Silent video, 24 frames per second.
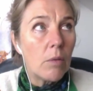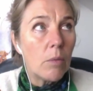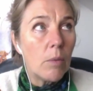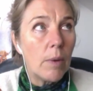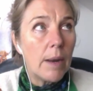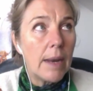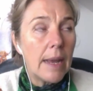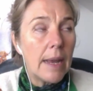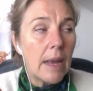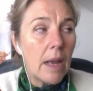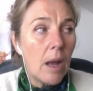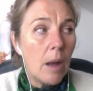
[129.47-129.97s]

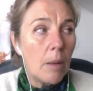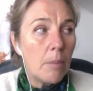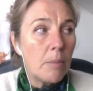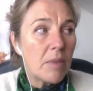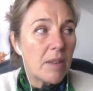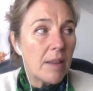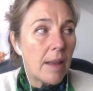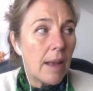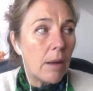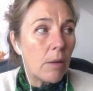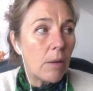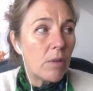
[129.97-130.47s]
when it
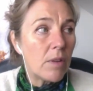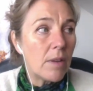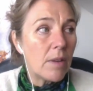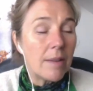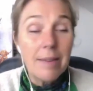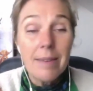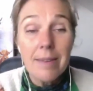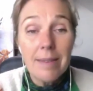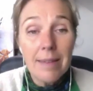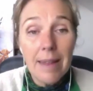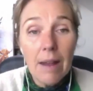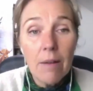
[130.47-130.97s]
comes out,
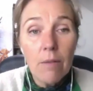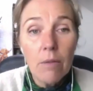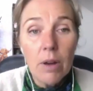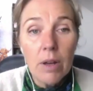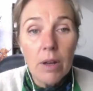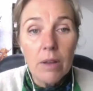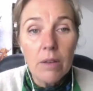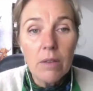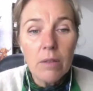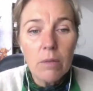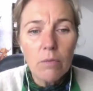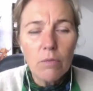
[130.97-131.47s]

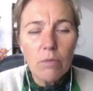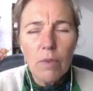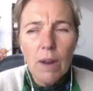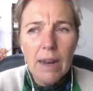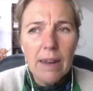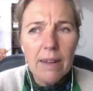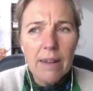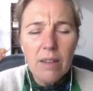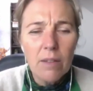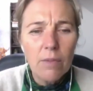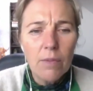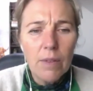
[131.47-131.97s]
it's
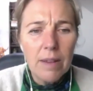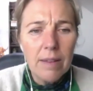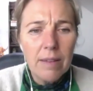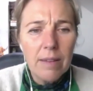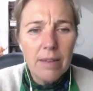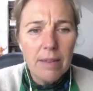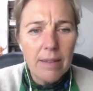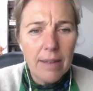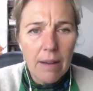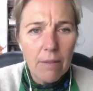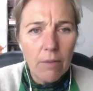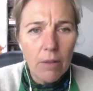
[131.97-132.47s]
relatively
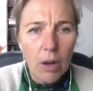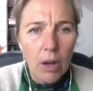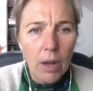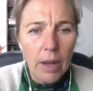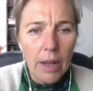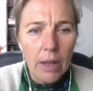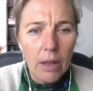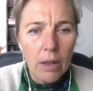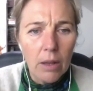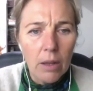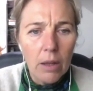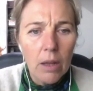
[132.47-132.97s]

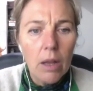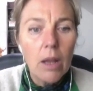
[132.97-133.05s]
sterile.